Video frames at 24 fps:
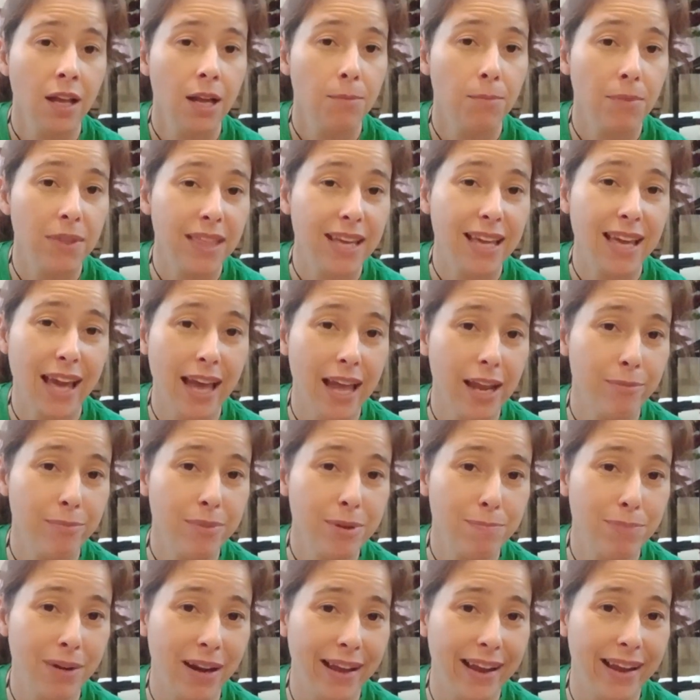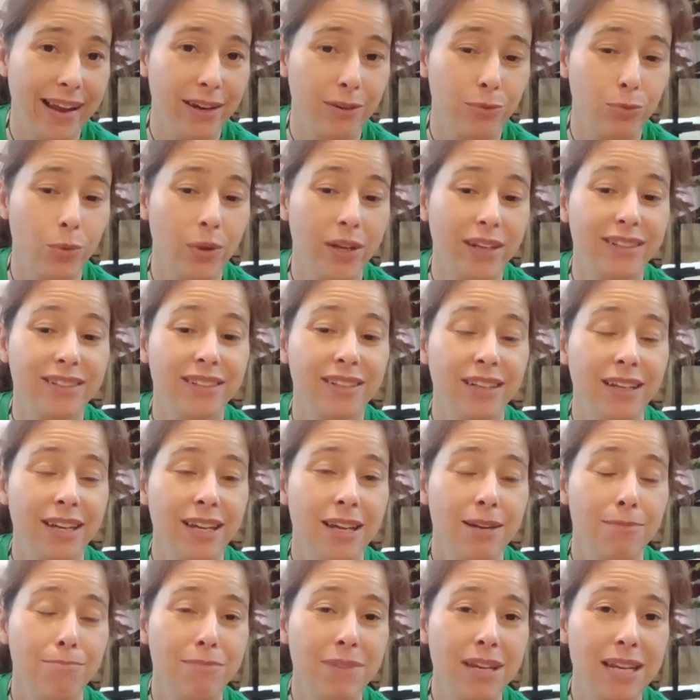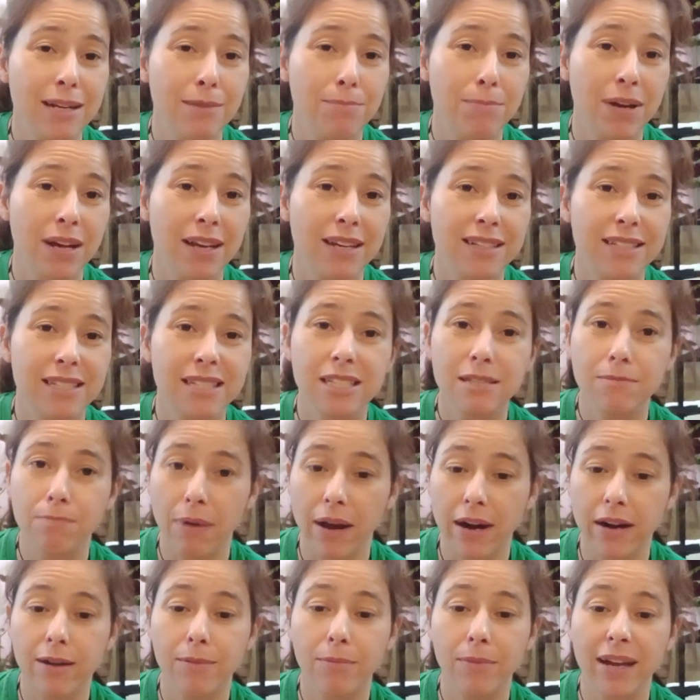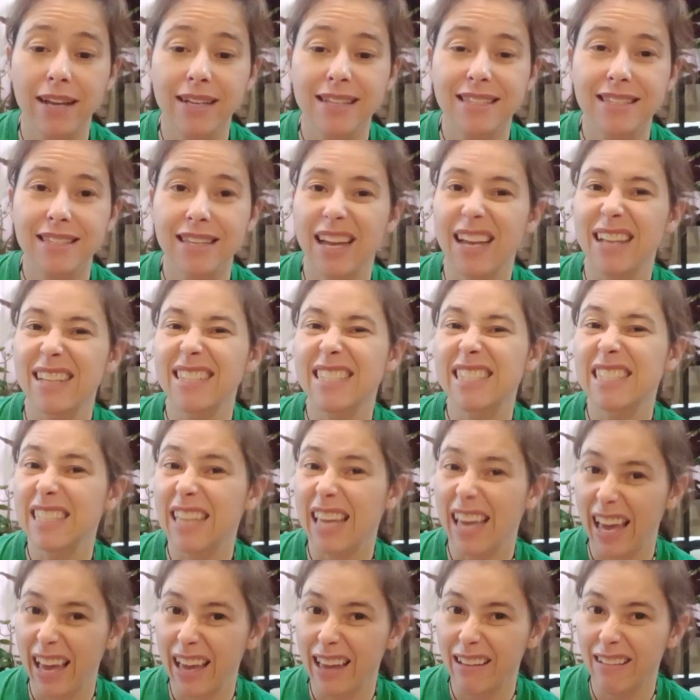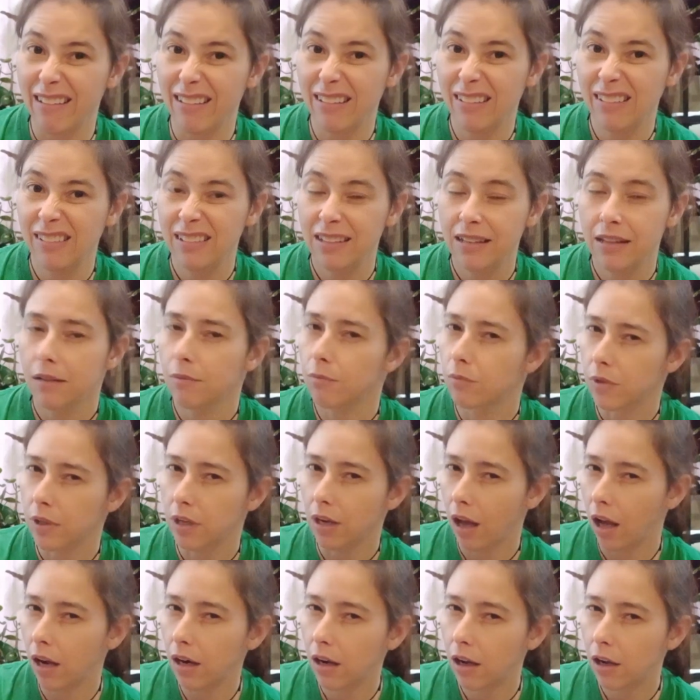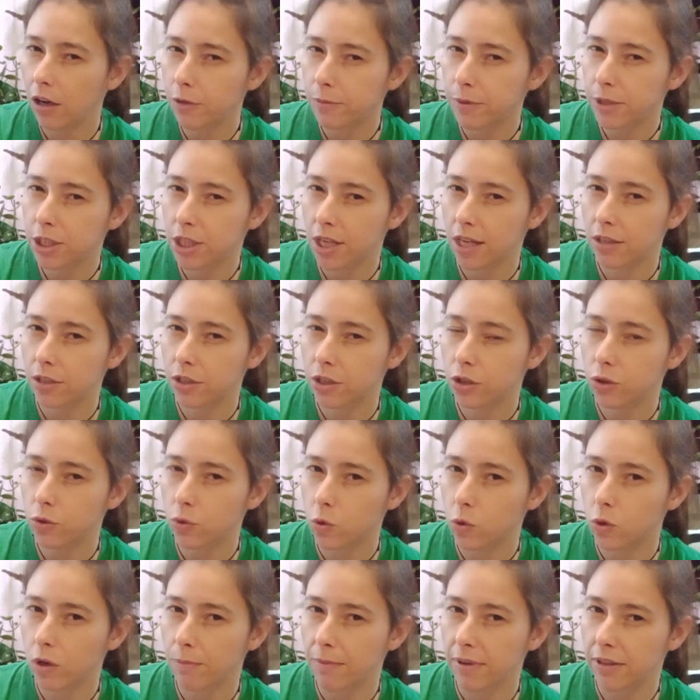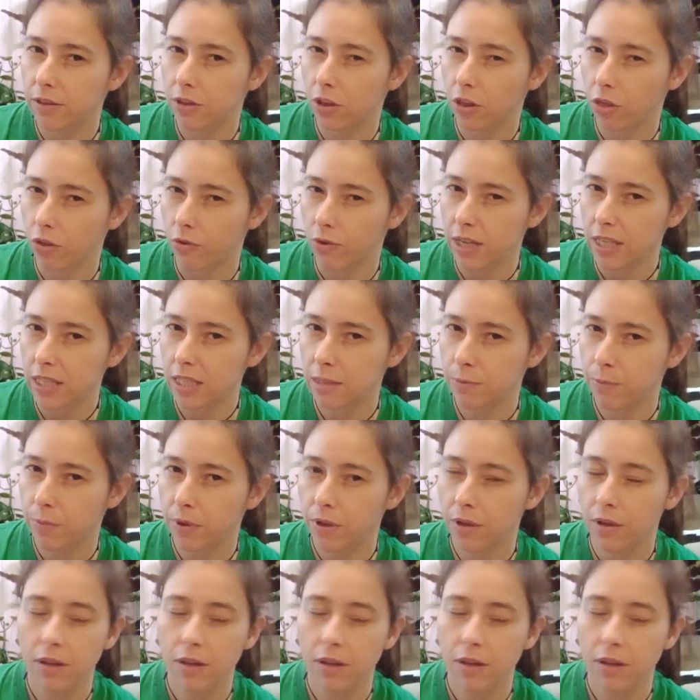But they can be plagued with mealybugs, spider mites, and scale. I'm not 100% sure about the thrisp.